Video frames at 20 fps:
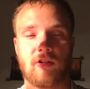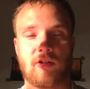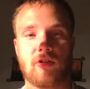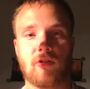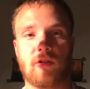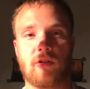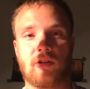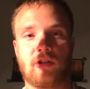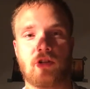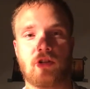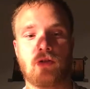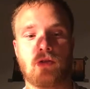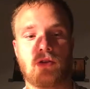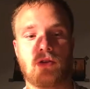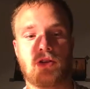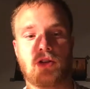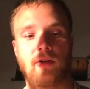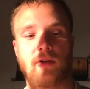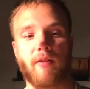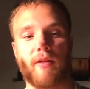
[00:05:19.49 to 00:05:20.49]

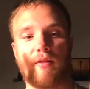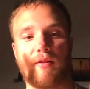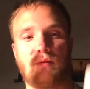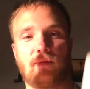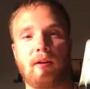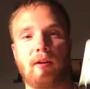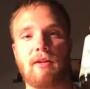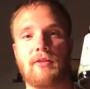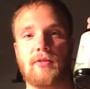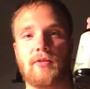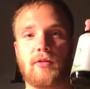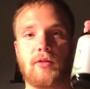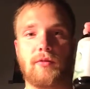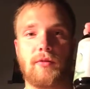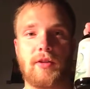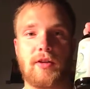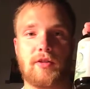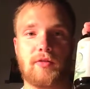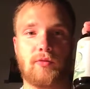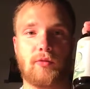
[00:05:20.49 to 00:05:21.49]
Georgiou, the inventor of
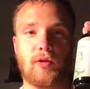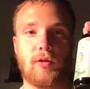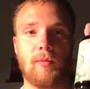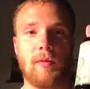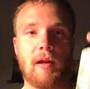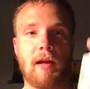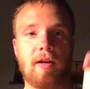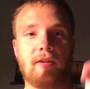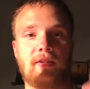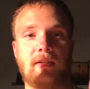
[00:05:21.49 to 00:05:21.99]
this formula,